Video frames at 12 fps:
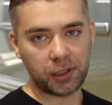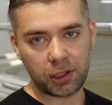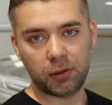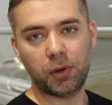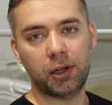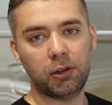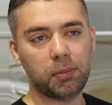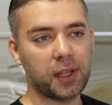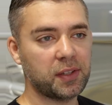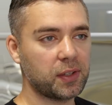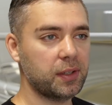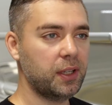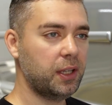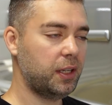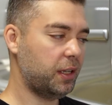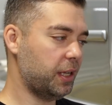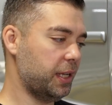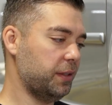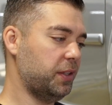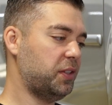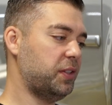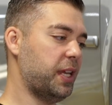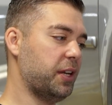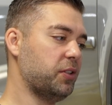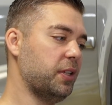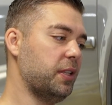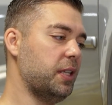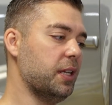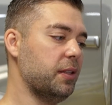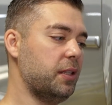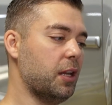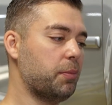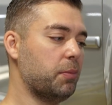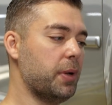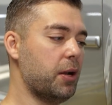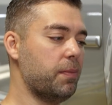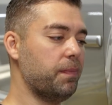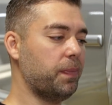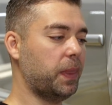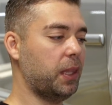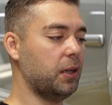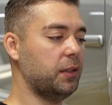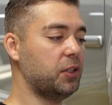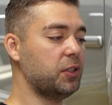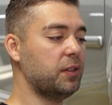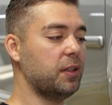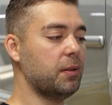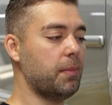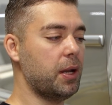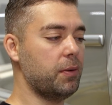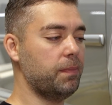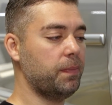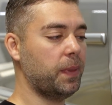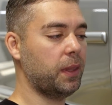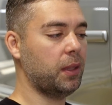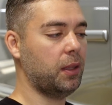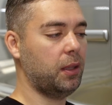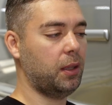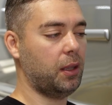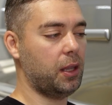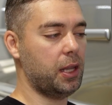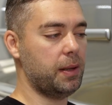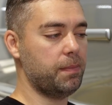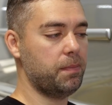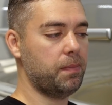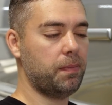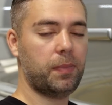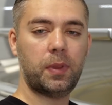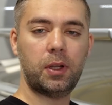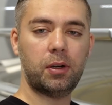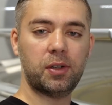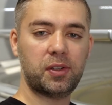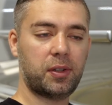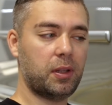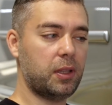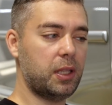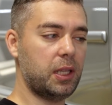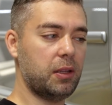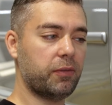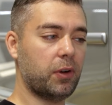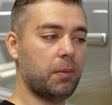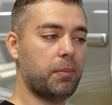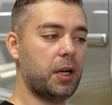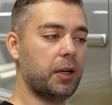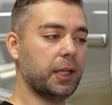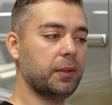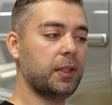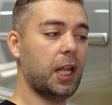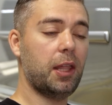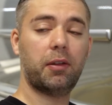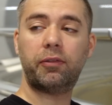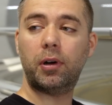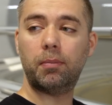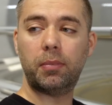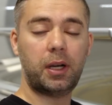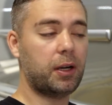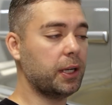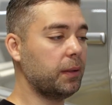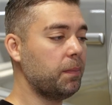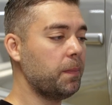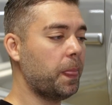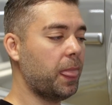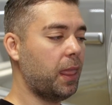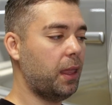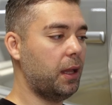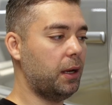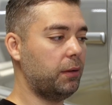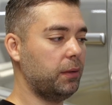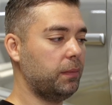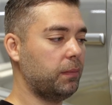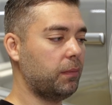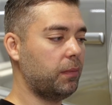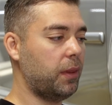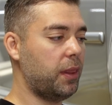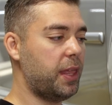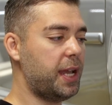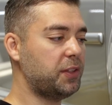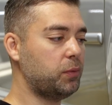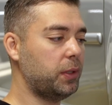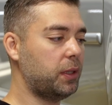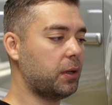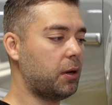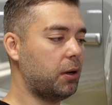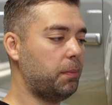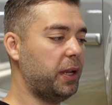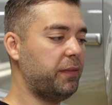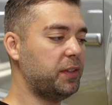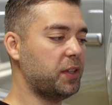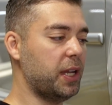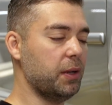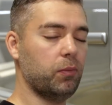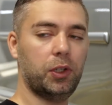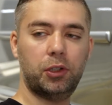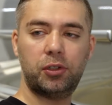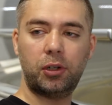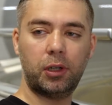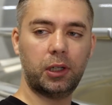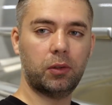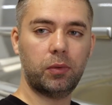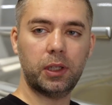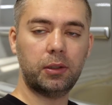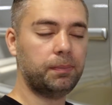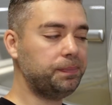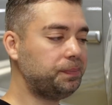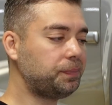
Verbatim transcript: You're going to want to replace it. This is actually the upper mount. In addition to the mount, there's the front bearing. Now the front bearing, that's what the car pivots on when you're turning the wheel.